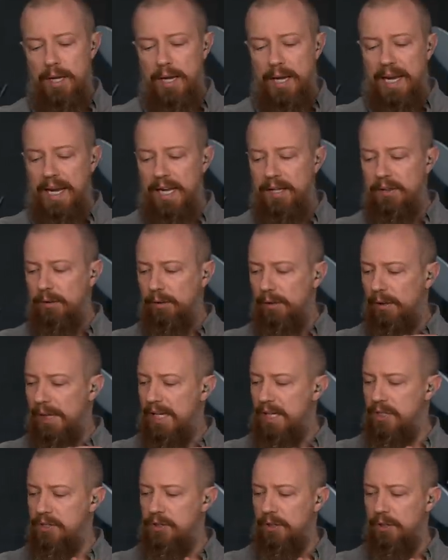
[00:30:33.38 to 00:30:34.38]
and the
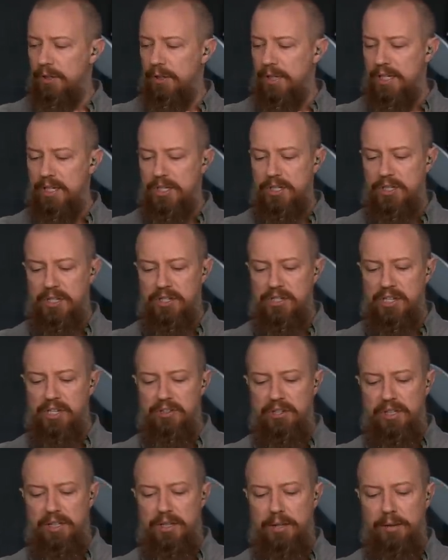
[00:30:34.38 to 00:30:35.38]
laser is
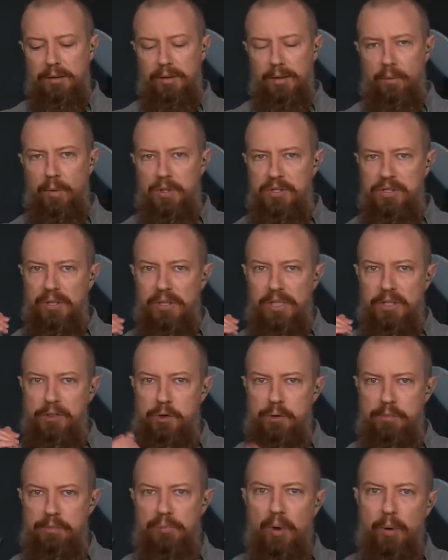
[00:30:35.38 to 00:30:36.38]
essentially the once the laser
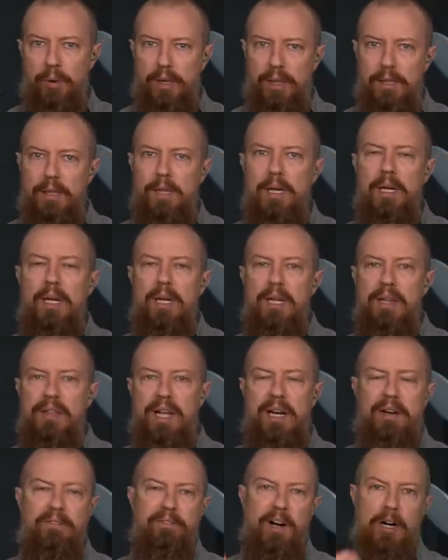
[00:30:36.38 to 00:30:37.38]
is broken,
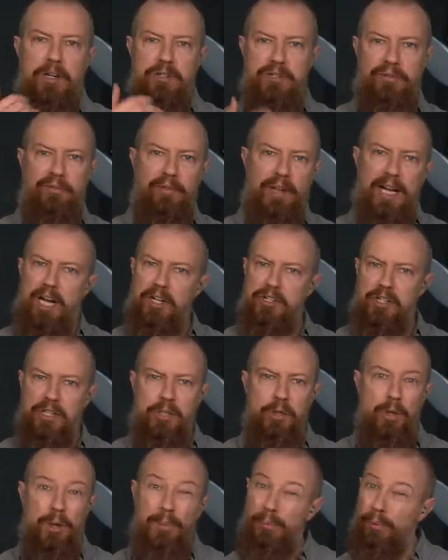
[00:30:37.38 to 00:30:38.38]
then it fires the flash, and
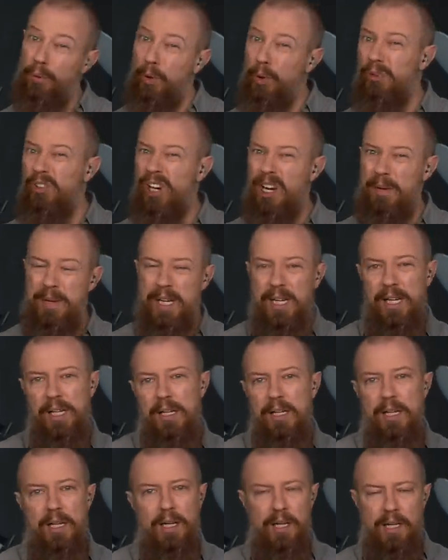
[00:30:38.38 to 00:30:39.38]
you can program
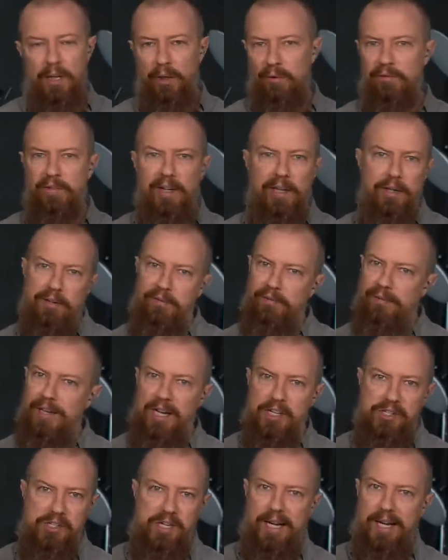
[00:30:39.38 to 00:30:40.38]
in it'll fire the
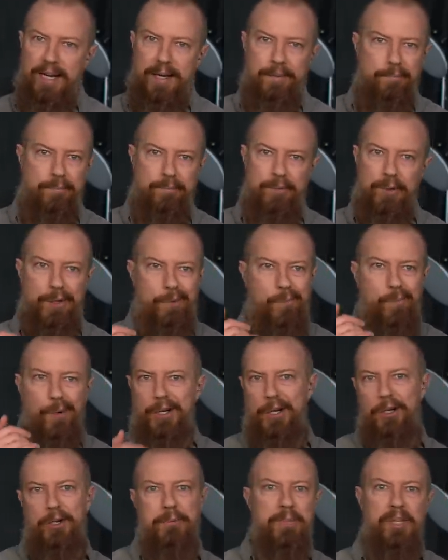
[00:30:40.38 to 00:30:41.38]
flash at
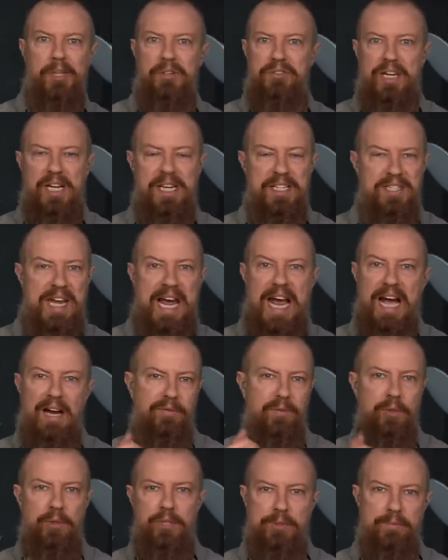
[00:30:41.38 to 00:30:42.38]
100 milliseconds
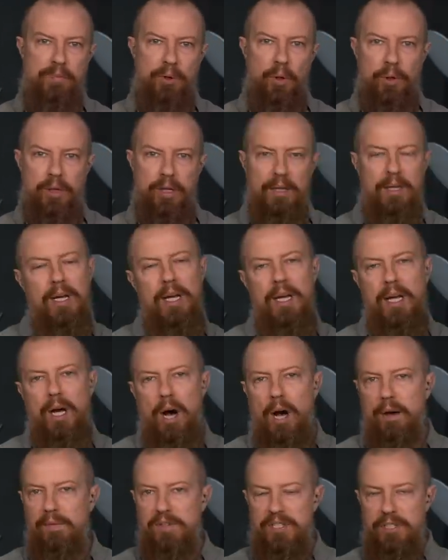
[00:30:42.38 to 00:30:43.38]
after it's broken.
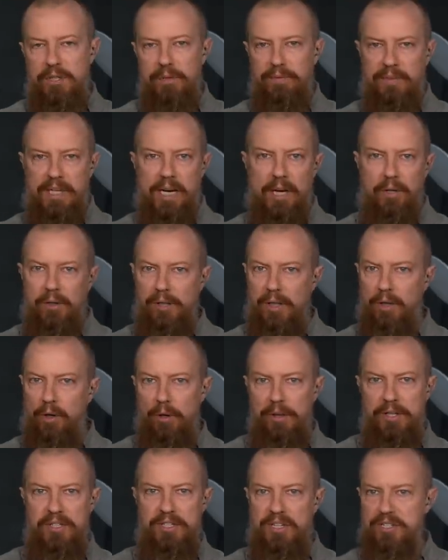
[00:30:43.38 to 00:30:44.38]
Obviously, you calculate
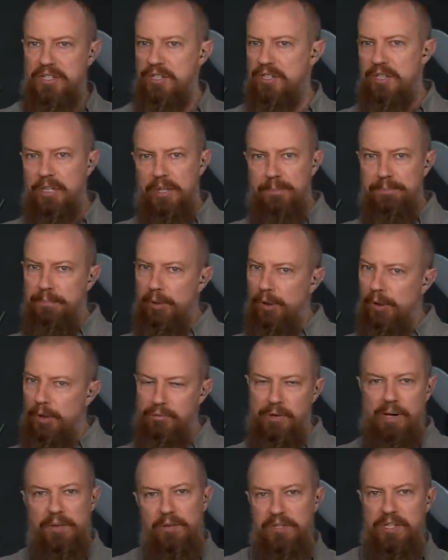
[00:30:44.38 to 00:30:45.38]
all the distance the bullet
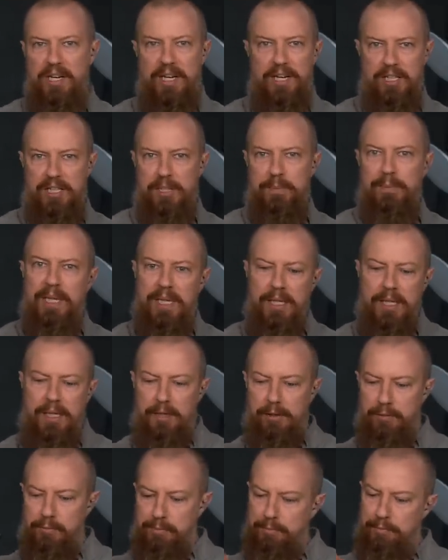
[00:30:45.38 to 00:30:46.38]
travels at X speed.
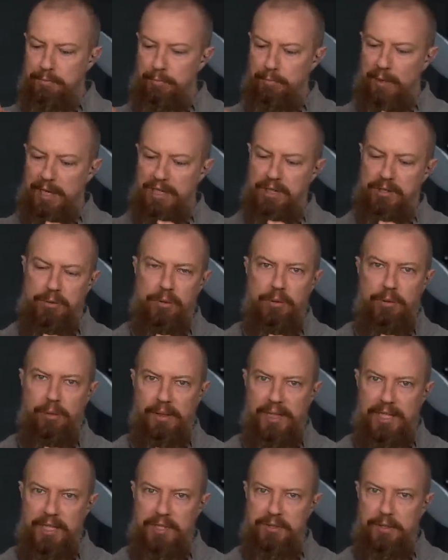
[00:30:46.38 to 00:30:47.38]
It breaks through the
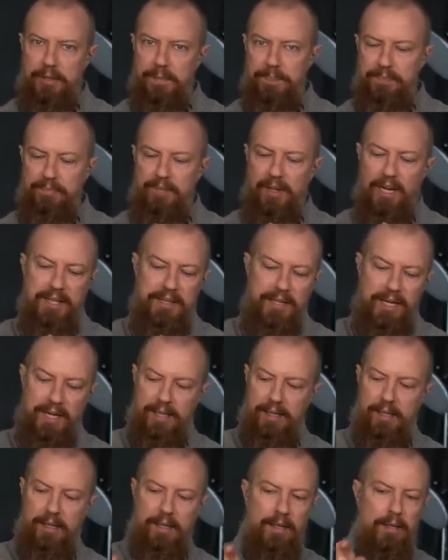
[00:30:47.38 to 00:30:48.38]
laser, and then